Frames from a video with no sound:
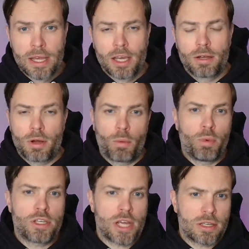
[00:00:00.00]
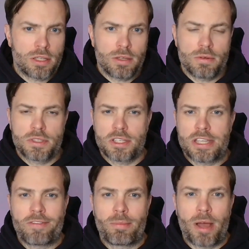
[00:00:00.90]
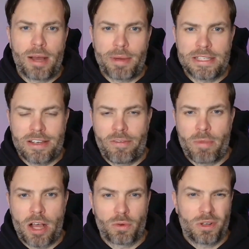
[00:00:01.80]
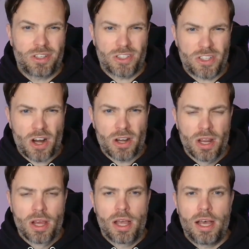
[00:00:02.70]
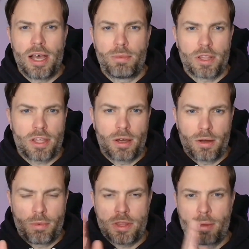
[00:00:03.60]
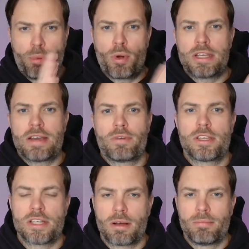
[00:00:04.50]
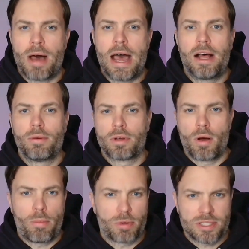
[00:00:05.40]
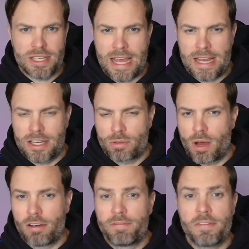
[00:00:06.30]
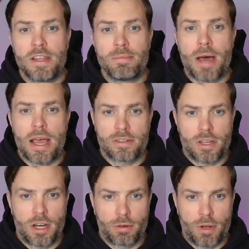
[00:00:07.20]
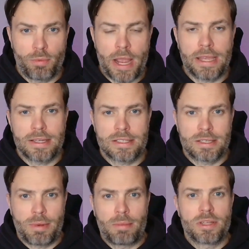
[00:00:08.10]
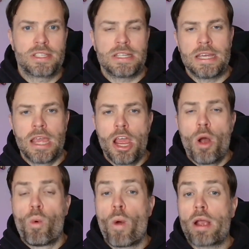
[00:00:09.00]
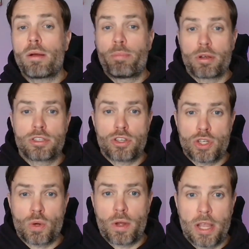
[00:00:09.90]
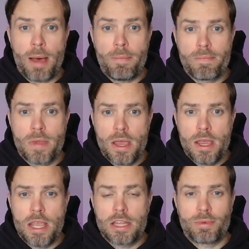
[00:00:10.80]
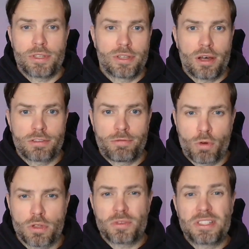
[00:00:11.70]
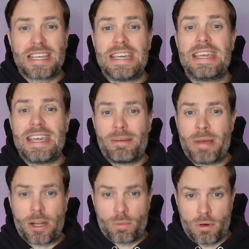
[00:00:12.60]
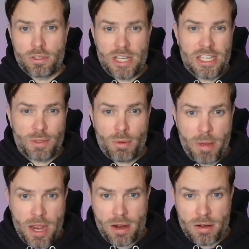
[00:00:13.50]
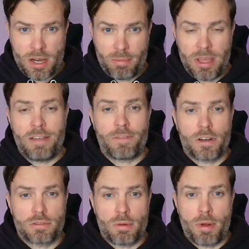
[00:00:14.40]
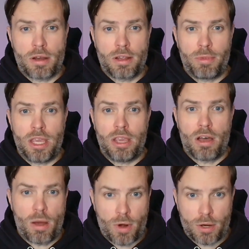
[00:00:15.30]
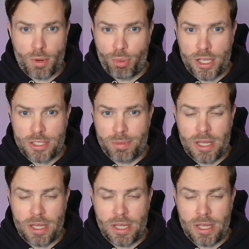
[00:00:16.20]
We tend to use a 7 mile by 7 mile grid to start with a point every single mile. We'll go upwards to 10, 12, 15 miles on our grid rankings to be able to see where a person is showing up in the results for those key impact words. AC repair near me, furnace repair near me, hot water replacement,